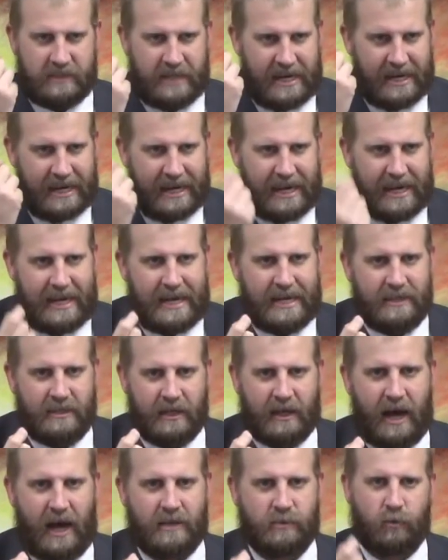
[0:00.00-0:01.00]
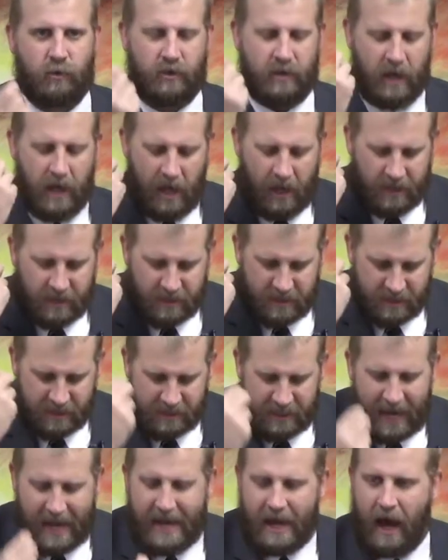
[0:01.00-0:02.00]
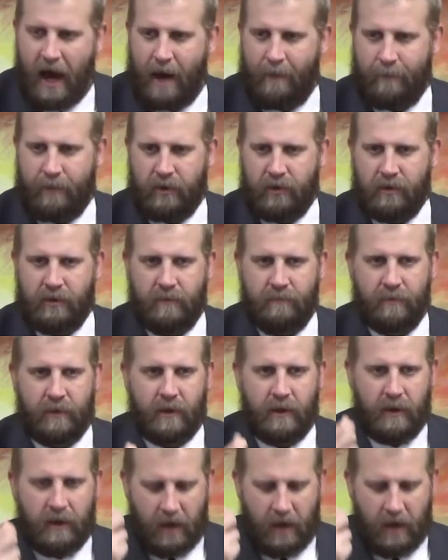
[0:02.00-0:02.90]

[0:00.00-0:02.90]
take heed to God's word, stay humble,